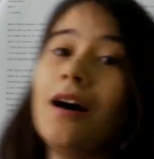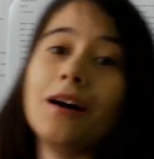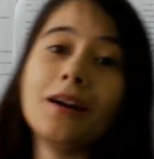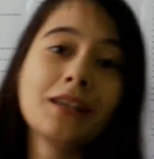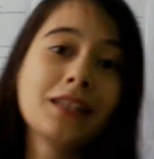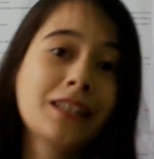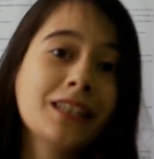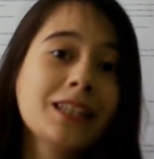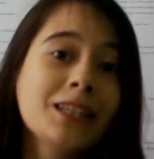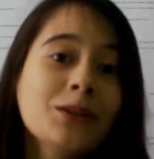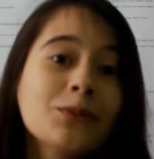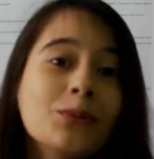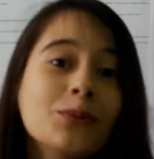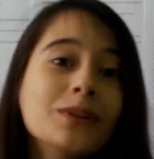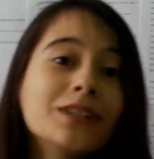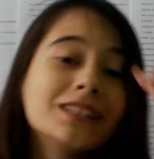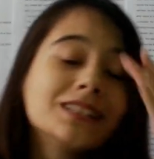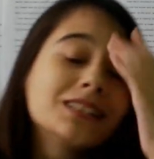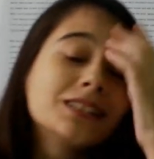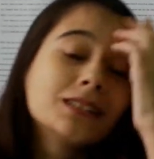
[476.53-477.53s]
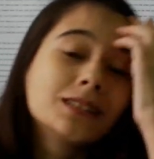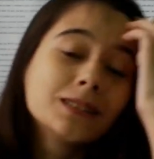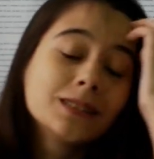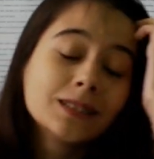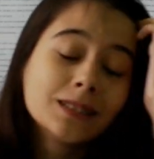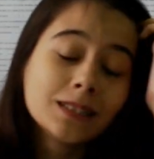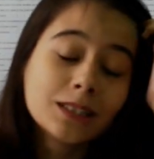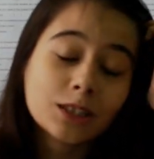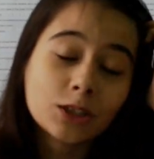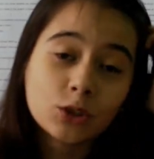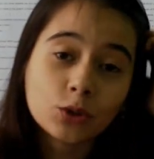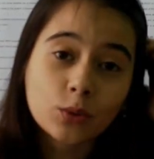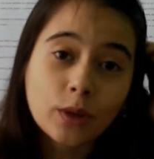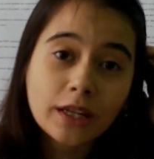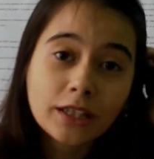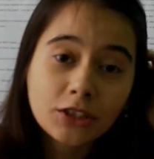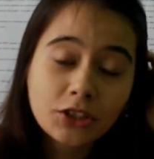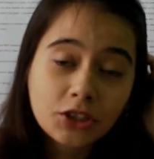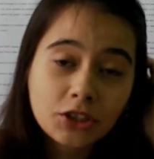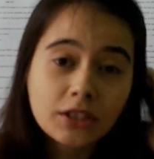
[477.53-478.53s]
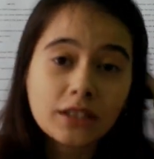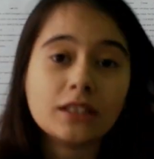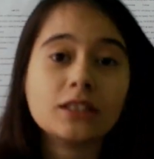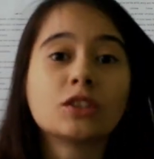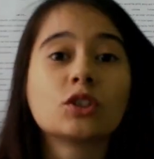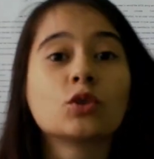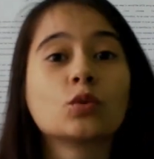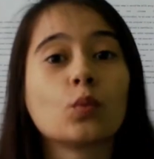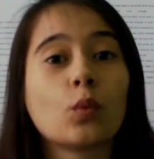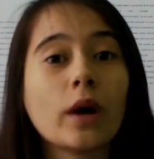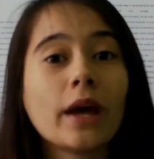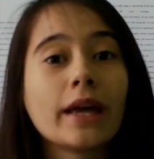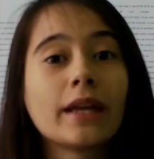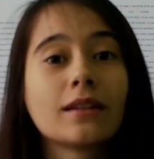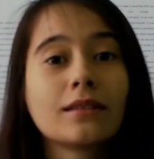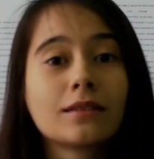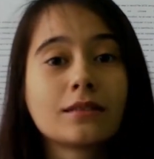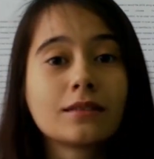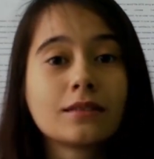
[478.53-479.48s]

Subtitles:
He was drenched in sweat,